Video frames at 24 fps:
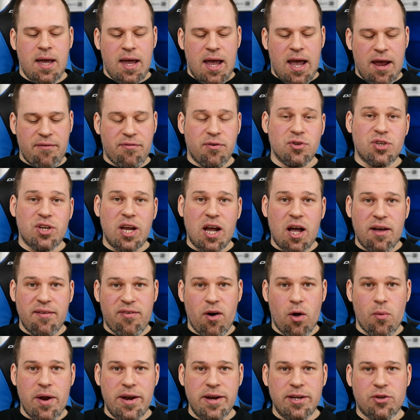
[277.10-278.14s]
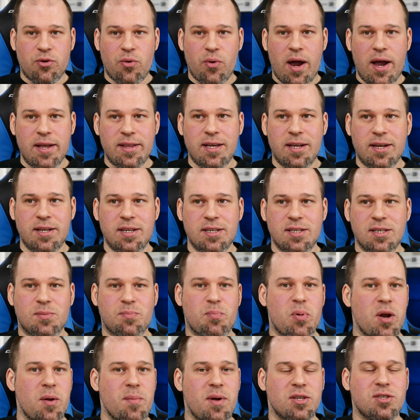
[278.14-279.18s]
Headphone jack I've already tried, and it is
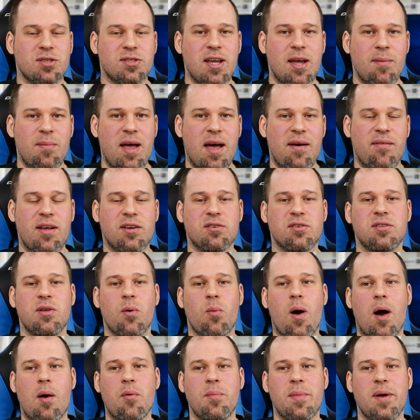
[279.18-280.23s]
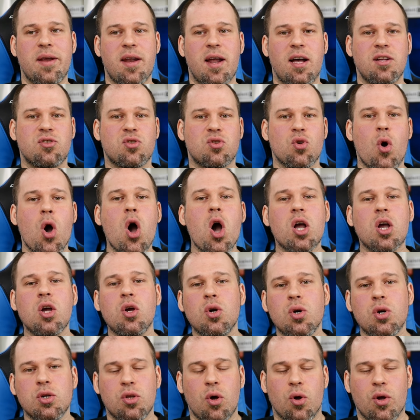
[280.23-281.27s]
pretty much the same level as on the Huawei Mate 9, so a
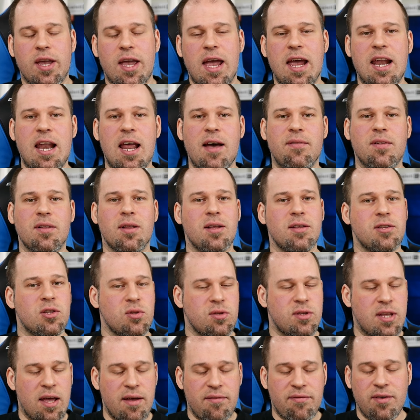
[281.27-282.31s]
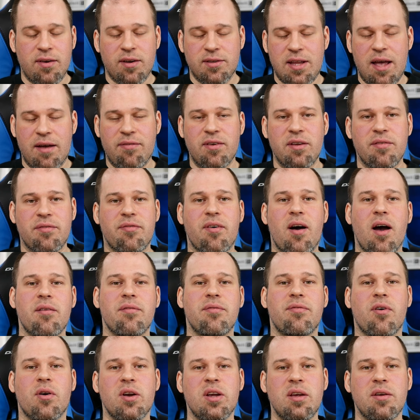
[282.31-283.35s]
good, okay level. Definitely fine
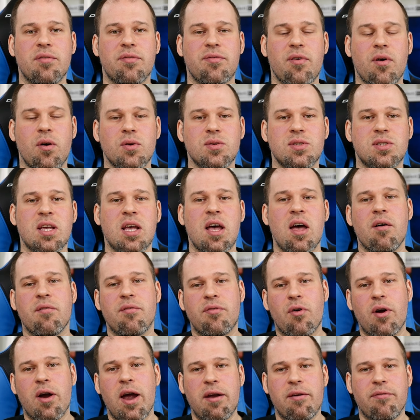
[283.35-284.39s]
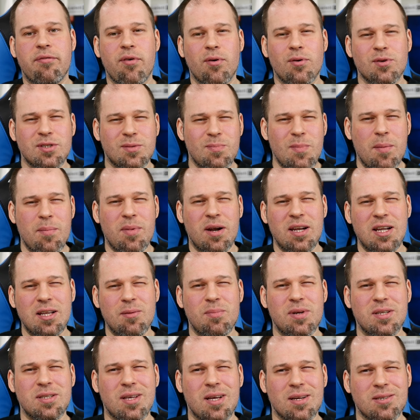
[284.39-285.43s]
for earphones. For headphones, maybe a little
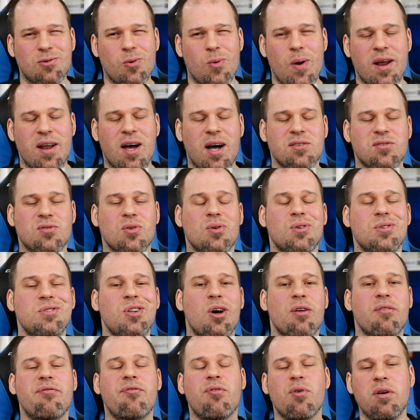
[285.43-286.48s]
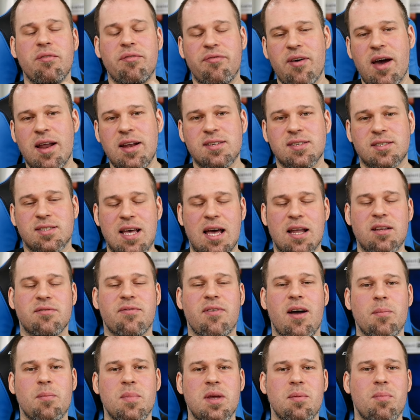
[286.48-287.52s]
bit quite hard, so not fully
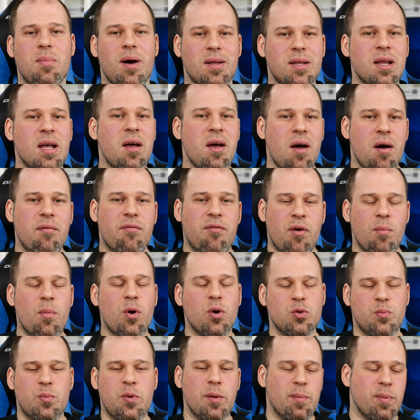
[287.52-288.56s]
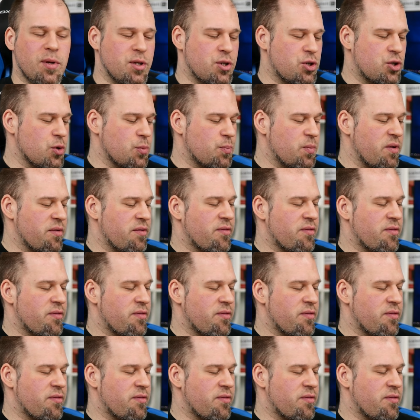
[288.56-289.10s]
satisfying me, but for most people it should be